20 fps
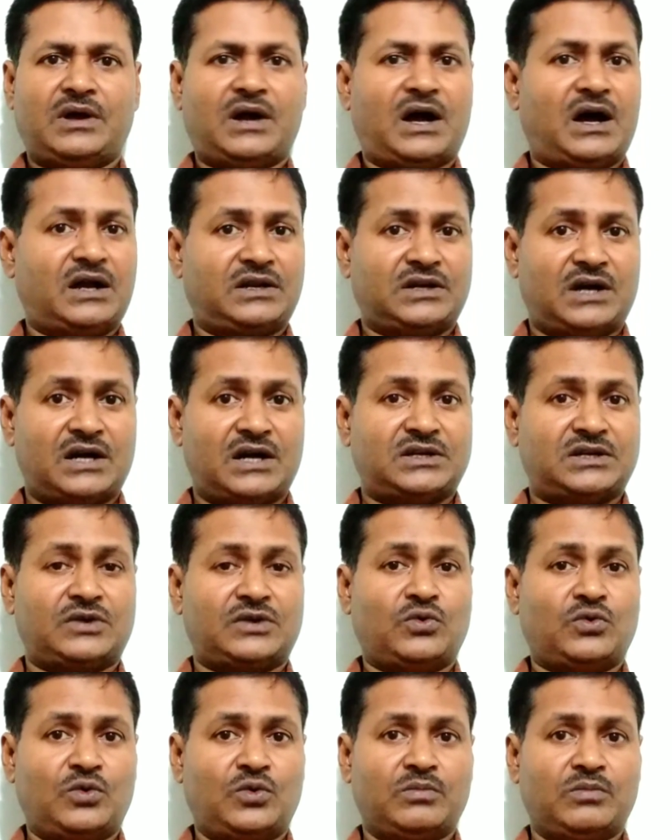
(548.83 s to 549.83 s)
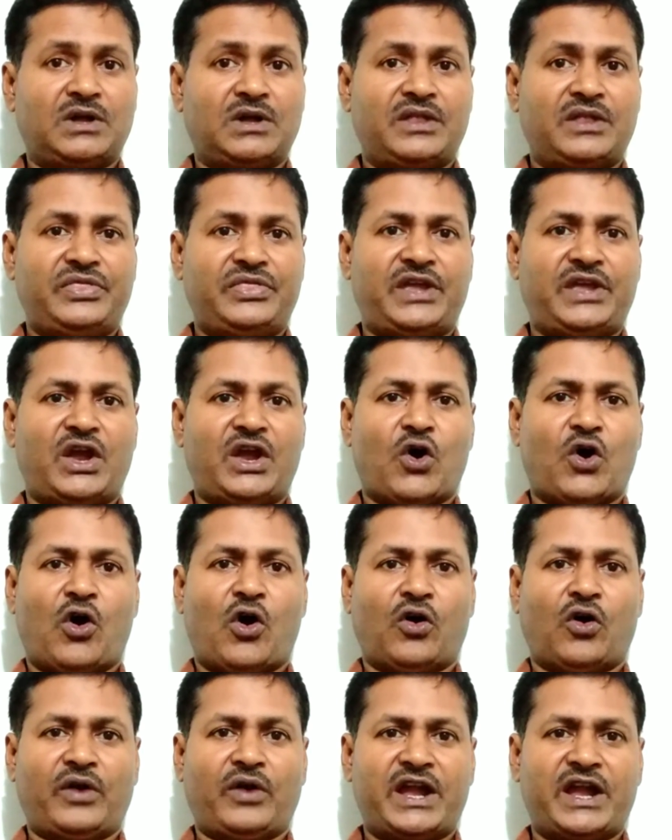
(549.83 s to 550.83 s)
under whom they
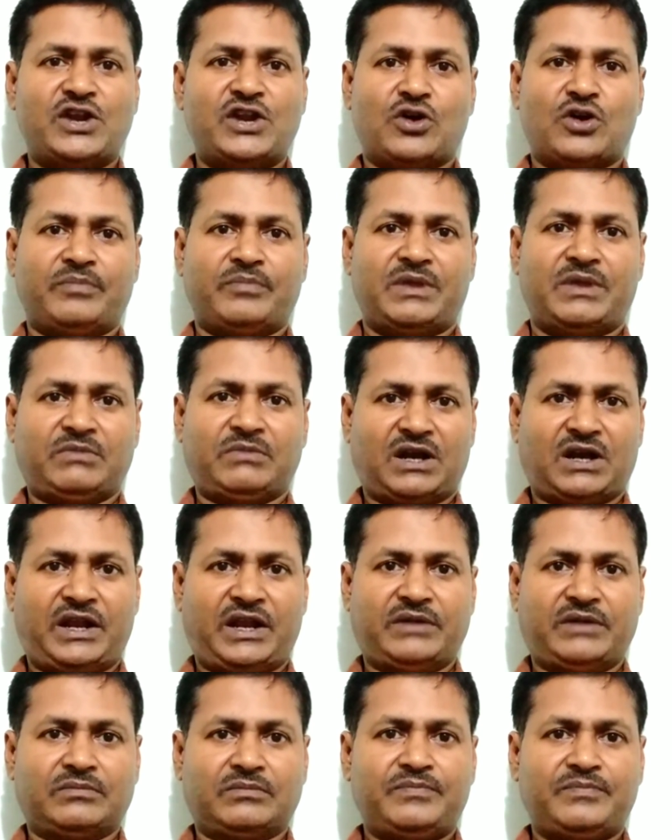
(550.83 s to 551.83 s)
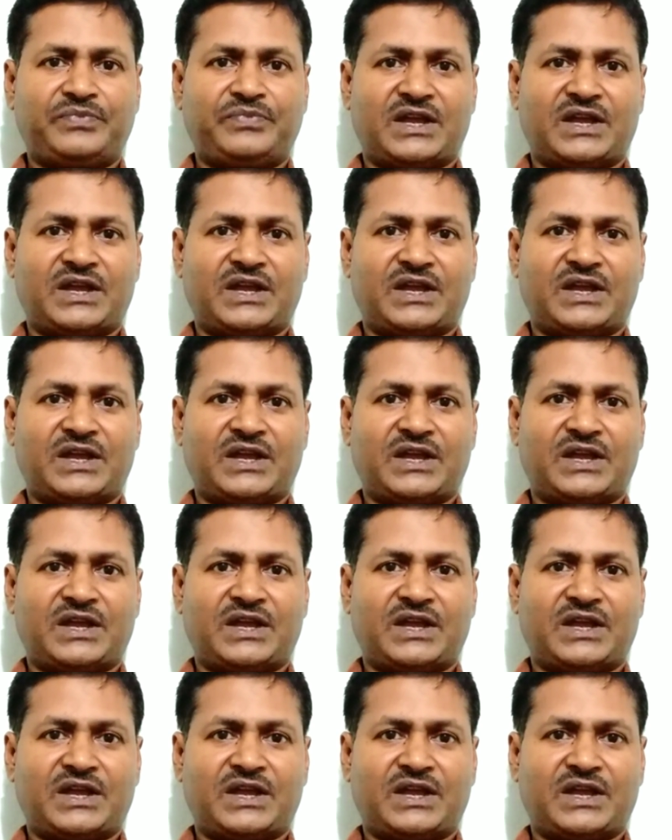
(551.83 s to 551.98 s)
or any of them claim